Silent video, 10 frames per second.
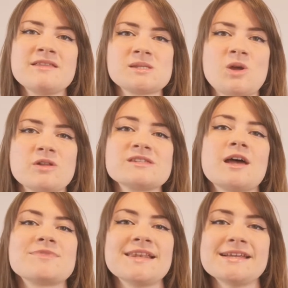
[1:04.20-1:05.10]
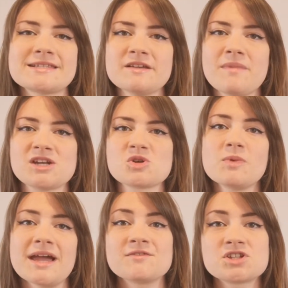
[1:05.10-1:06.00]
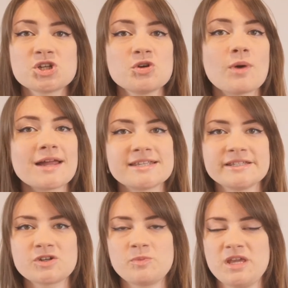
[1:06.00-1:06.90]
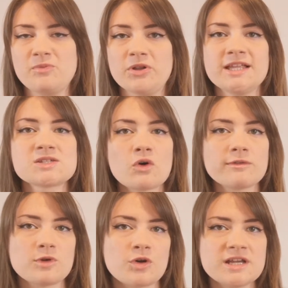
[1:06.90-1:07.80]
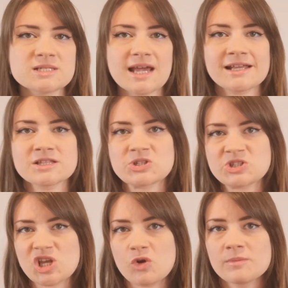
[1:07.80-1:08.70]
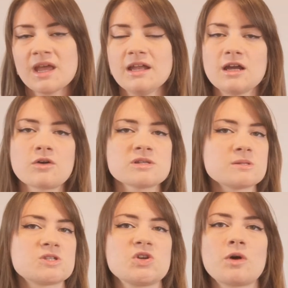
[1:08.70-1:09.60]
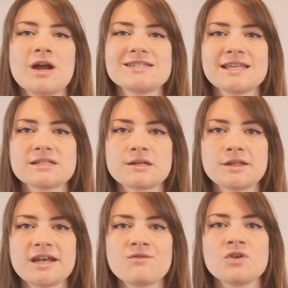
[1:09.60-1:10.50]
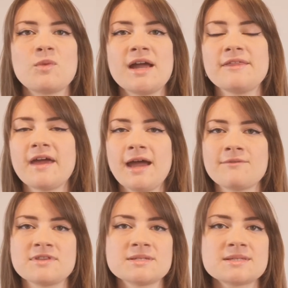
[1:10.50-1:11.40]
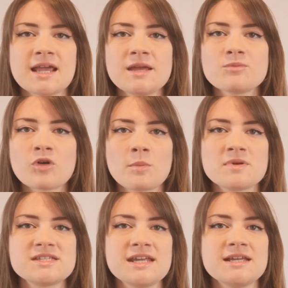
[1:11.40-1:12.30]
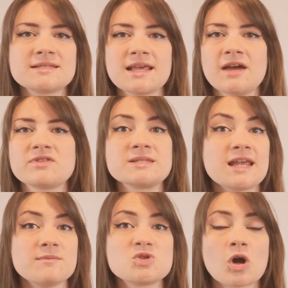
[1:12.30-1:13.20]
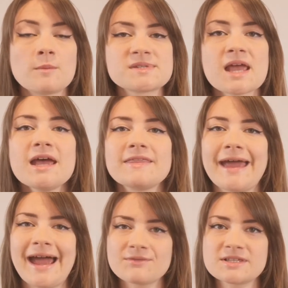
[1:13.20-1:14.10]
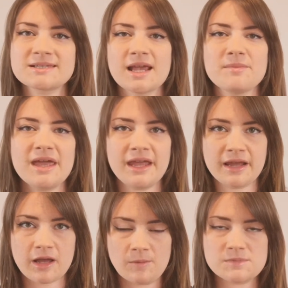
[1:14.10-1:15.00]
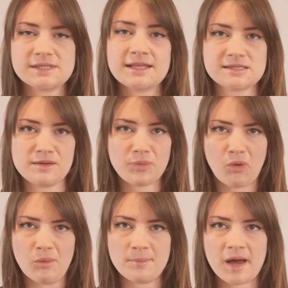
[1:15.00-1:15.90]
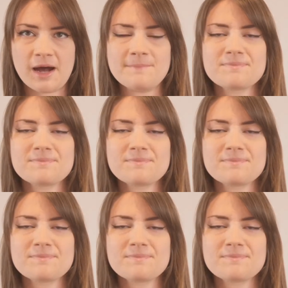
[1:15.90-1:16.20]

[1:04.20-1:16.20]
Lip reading: this concept, let's imagine we have two identical people. Let's call them Chris and Sue. Now, Chris and Sue are identical in every way. They have the same properties, they have the same jobs, they have the same incomes. That's the important part.